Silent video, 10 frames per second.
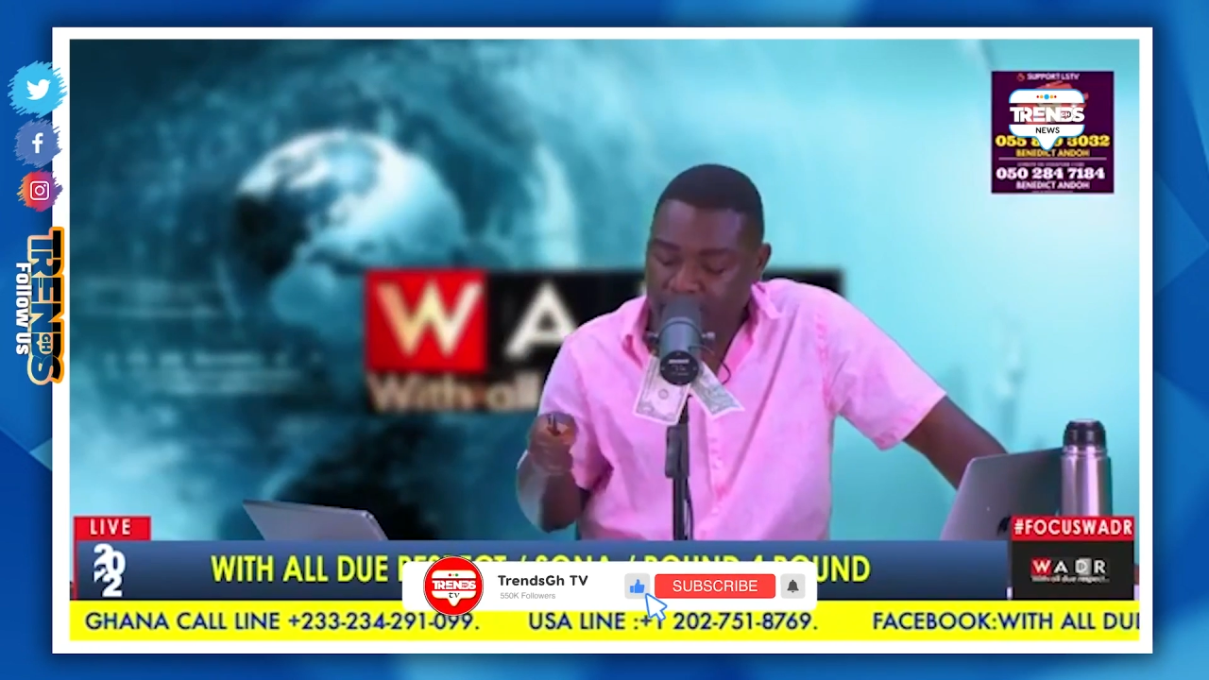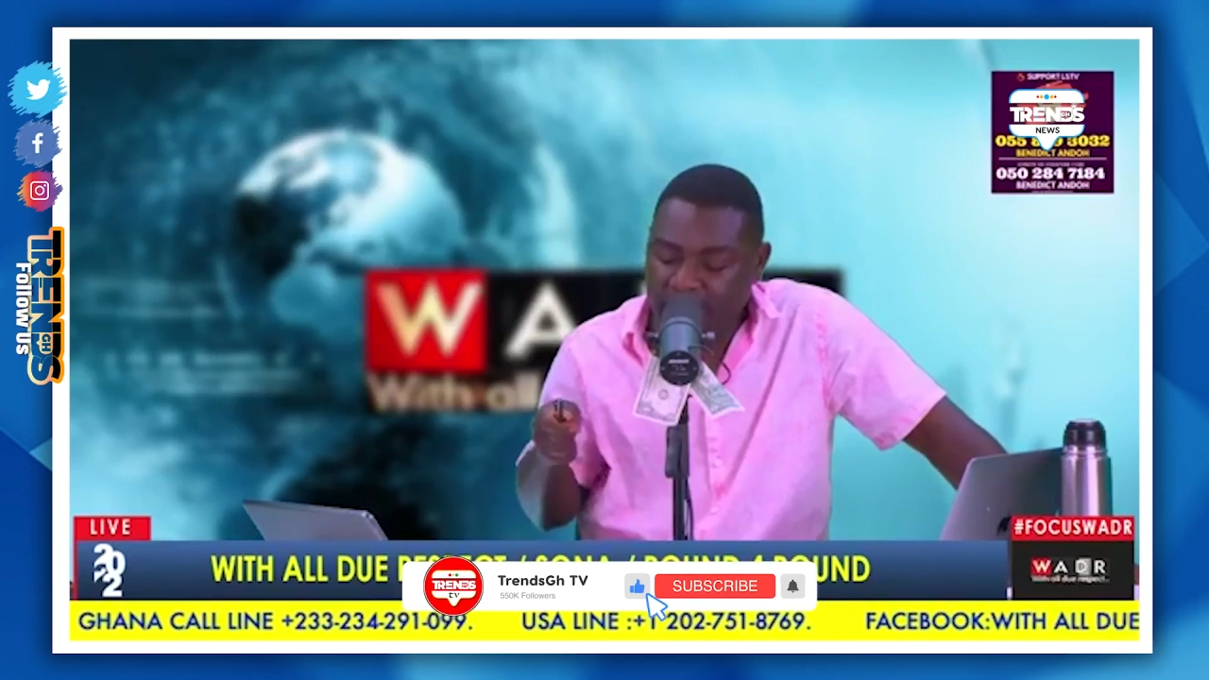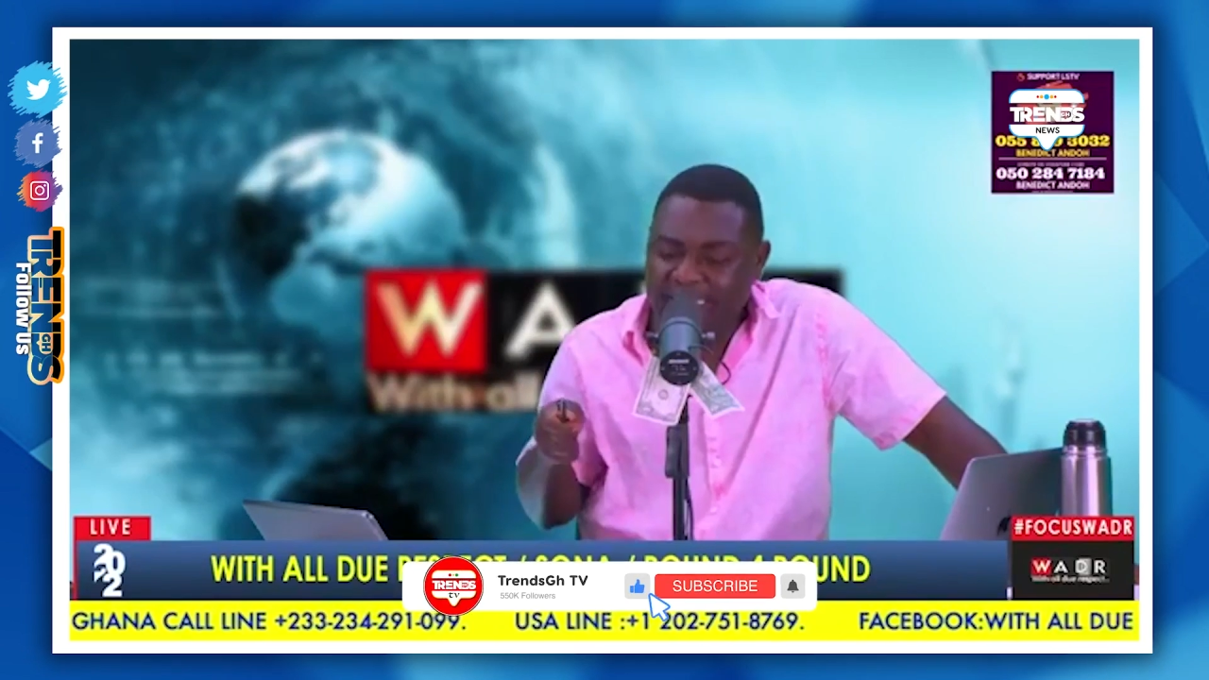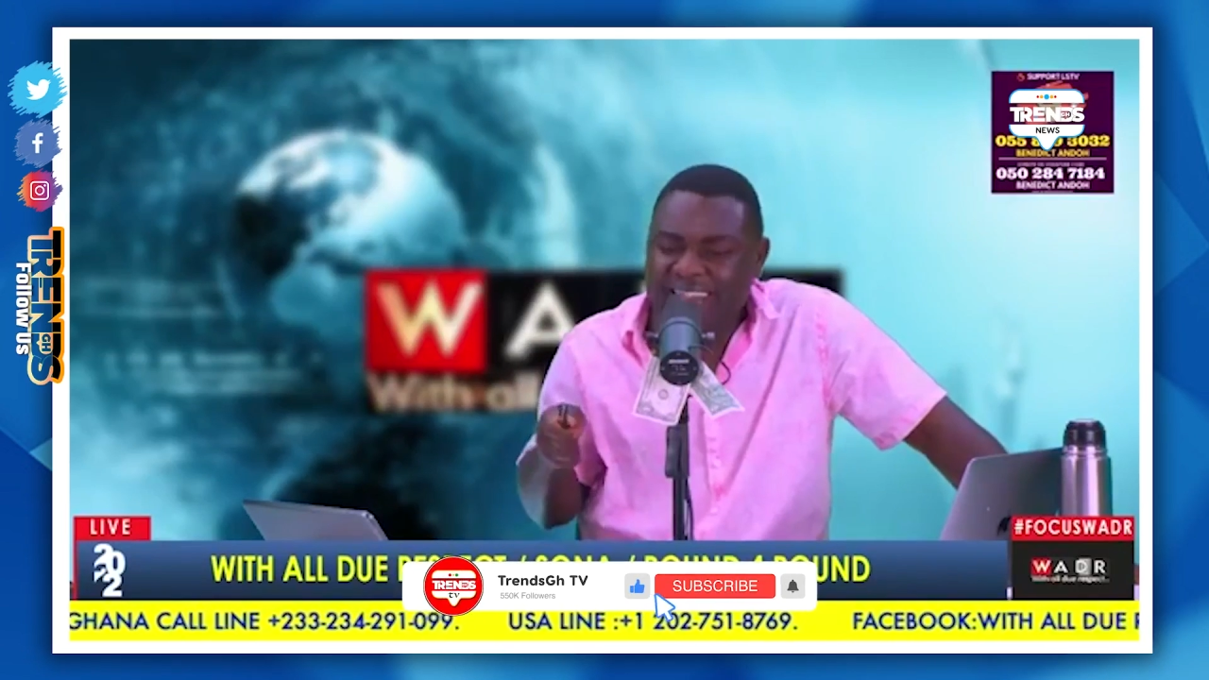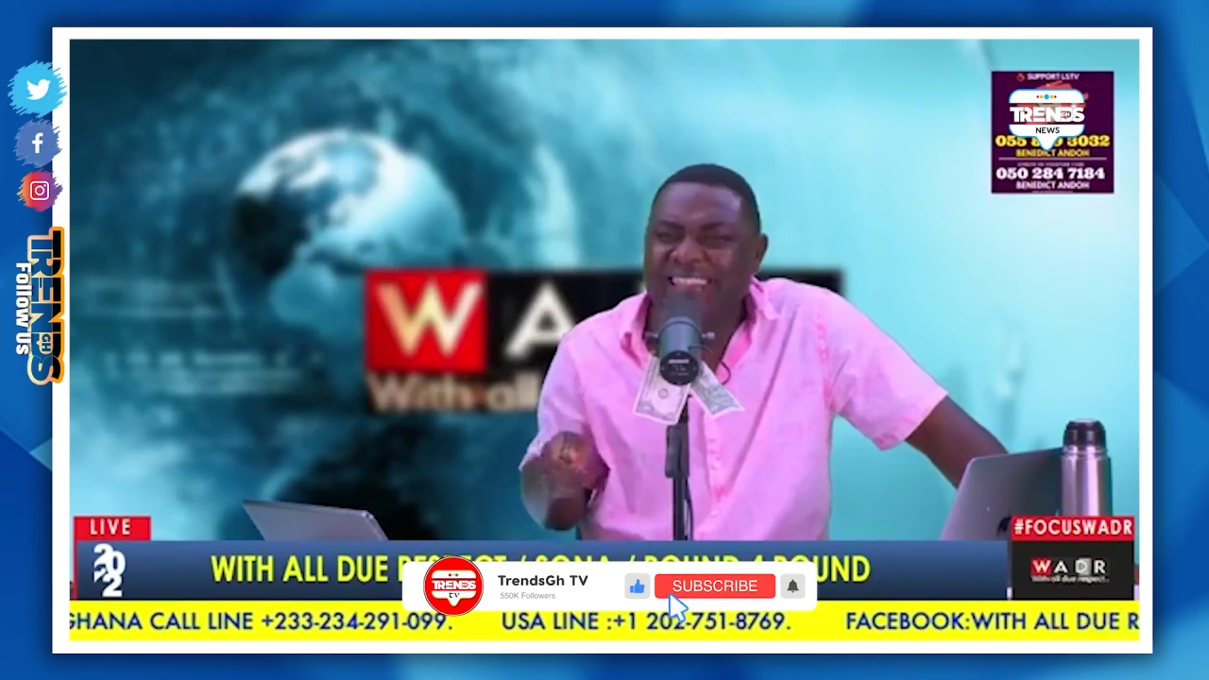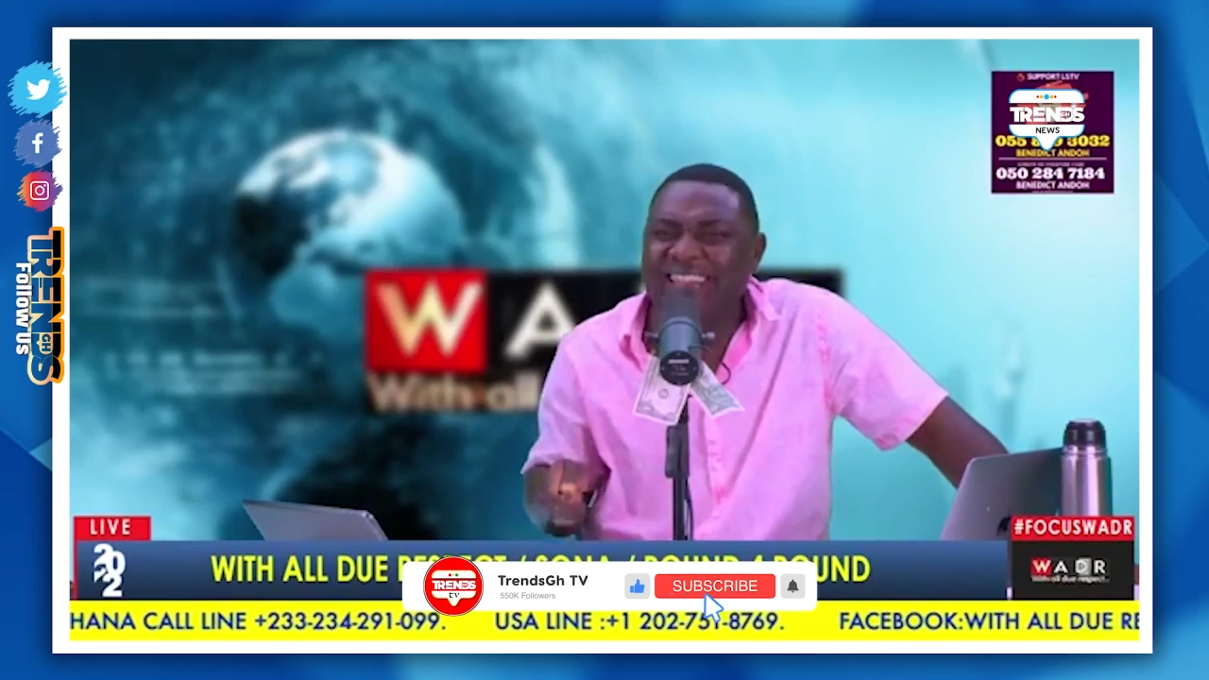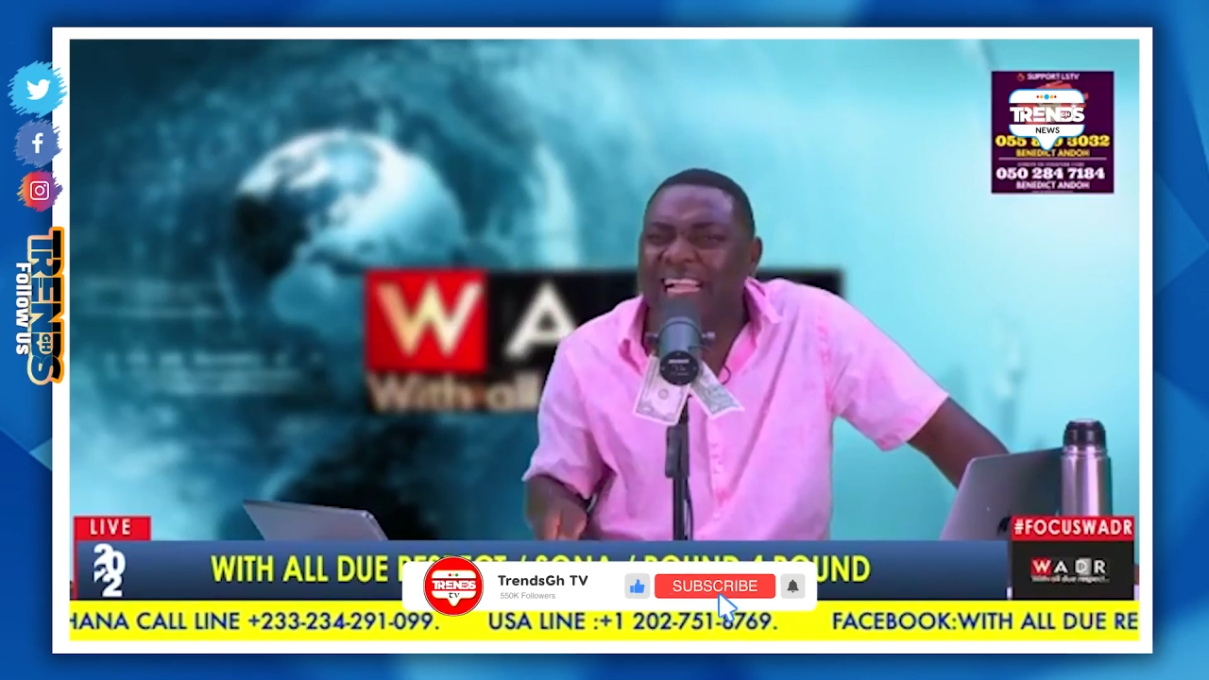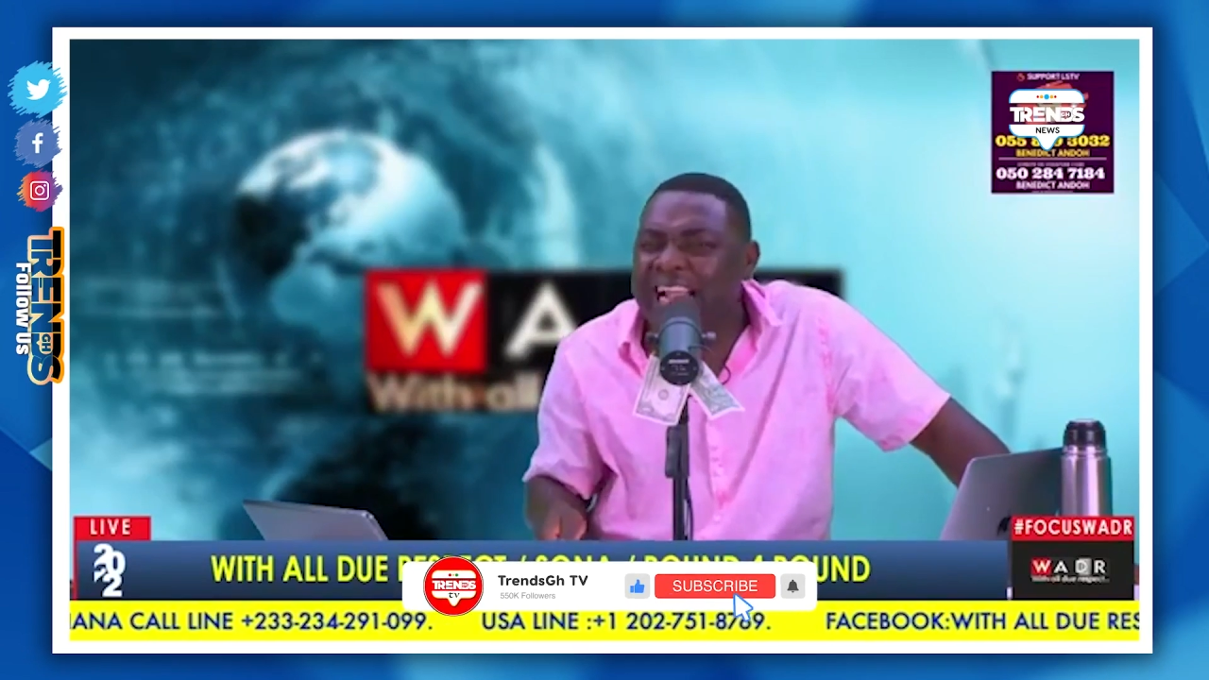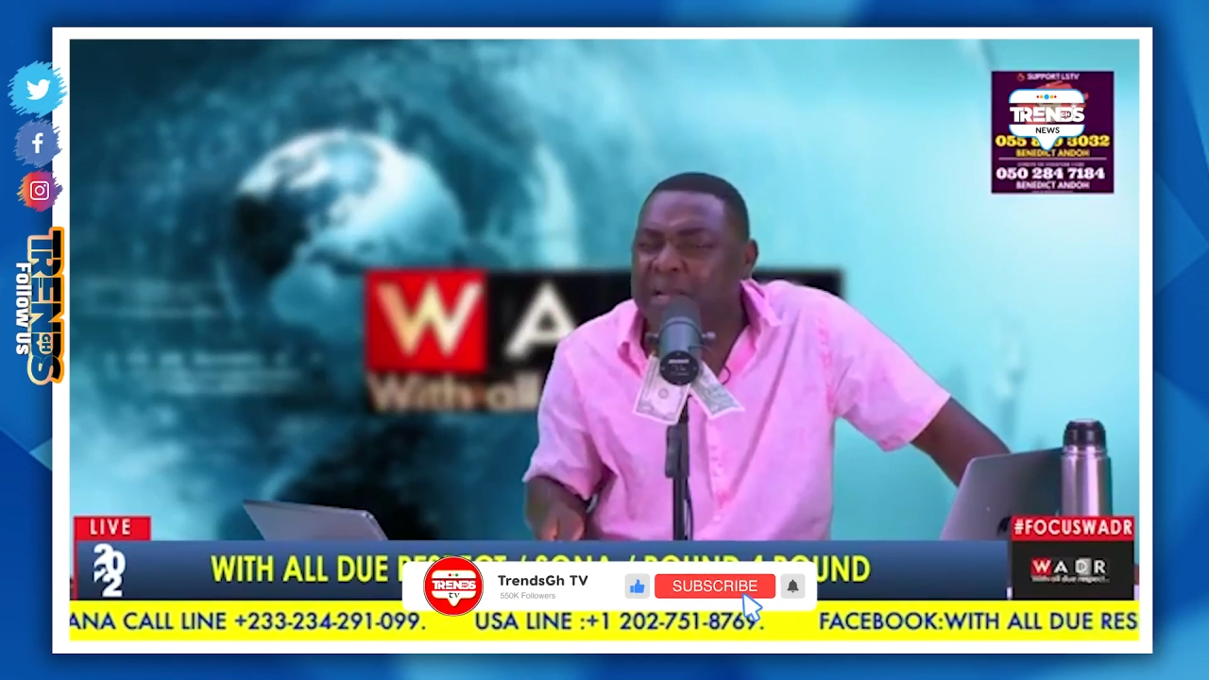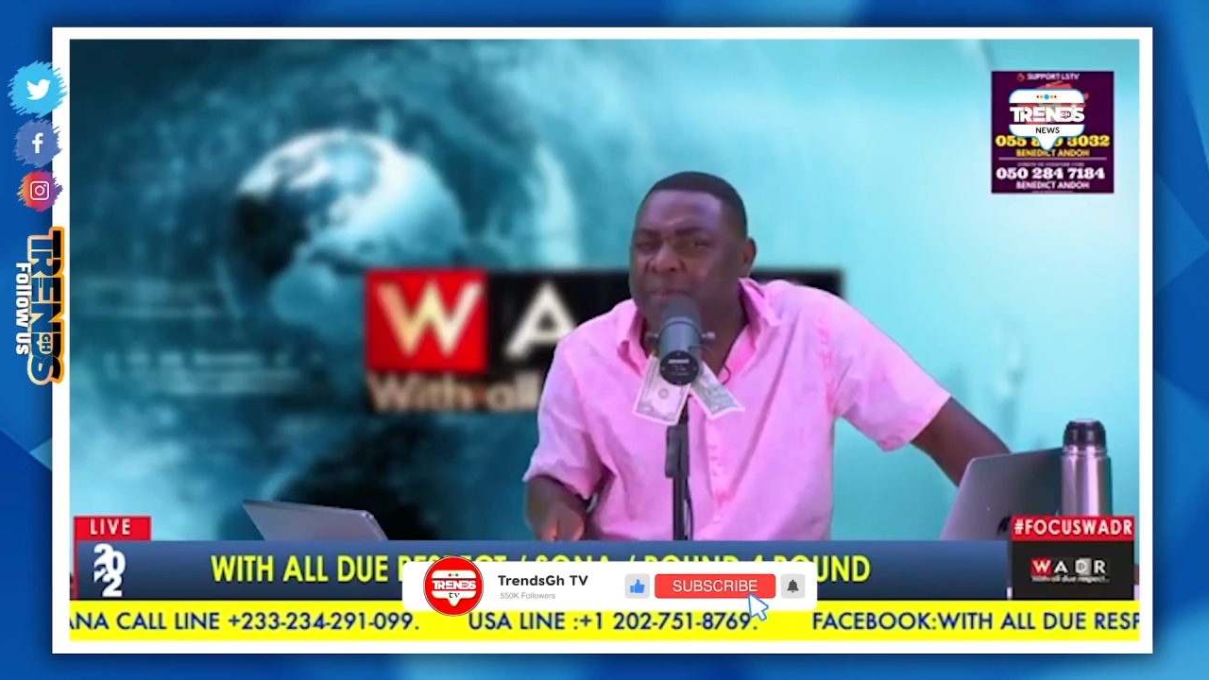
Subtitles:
Second